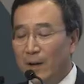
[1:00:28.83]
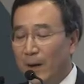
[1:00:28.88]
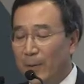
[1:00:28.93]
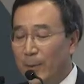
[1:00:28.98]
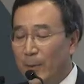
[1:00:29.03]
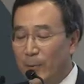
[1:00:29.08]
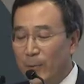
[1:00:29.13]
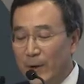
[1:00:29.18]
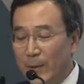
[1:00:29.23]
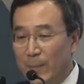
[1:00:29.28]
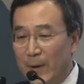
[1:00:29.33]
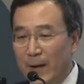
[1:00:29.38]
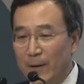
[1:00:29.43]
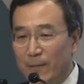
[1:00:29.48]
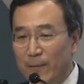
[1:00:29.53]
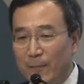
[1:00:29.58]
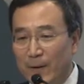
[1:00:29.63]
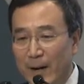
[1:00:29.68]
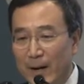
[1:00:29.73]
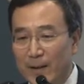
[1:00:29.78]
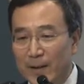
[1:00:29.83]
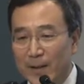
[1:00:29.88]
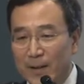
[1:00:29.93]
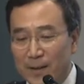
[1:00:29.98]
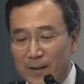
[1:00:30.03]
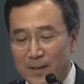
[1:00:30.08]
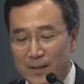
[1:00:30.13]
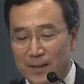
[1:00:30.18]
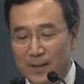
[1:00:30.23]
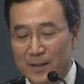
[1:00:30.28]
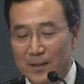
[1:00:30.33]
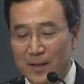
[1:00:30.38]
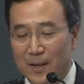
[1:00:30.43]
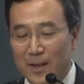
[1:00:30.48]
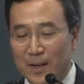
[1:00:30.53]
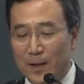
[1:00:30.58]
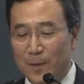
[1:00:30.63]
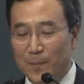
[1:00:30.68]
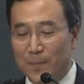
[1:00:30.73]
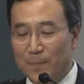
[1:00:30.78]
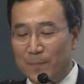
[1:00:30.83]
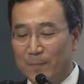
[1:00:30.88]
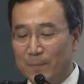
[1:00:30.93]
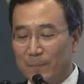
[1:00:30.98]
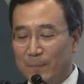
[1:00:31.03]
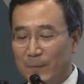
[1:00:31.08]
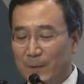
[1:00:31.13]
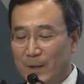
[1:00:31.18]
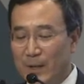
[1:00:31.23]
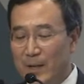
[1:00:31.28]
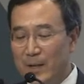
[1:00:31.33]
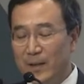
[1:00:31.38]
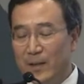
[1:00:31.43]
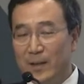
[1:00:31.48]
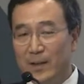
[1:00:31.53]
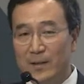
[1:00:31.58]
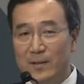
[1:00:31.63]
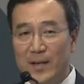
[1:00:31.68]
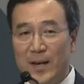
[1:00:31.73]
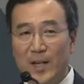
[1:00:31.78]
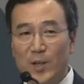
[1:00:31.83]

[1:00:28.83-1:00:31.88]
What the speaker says: On three main findings, India's